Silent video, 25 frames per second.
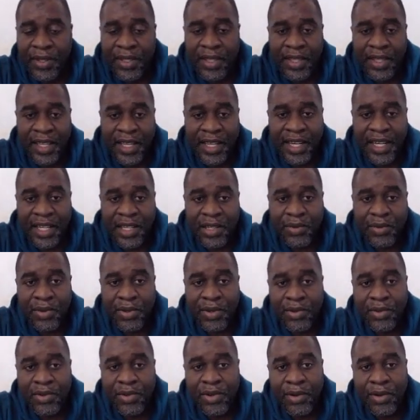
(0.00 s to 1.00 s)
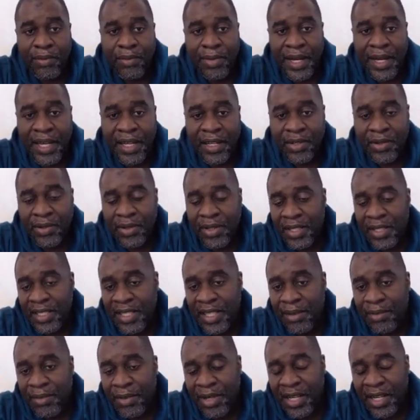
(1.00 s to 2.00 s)
they can't withdraw back to the
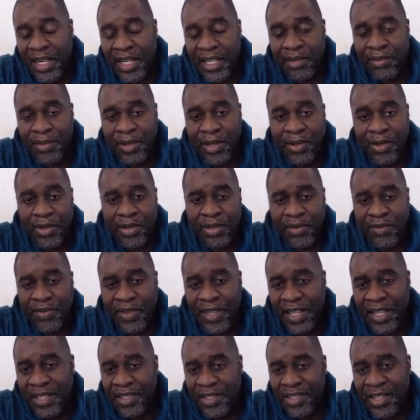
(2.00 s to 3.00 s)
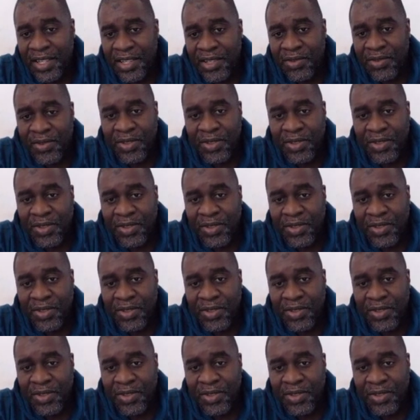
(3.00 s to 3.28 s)
same card because of exchange